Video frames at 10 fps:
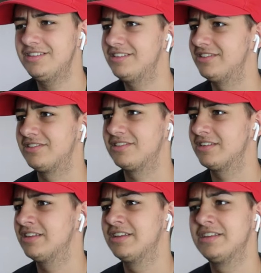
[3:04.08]
this is...
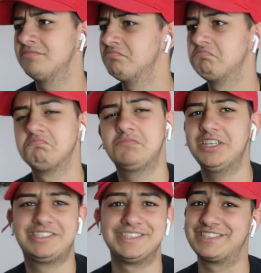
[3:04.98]
no,
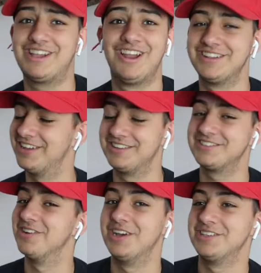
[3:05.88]

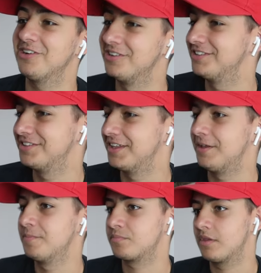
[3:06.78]
it's not. It's honestly...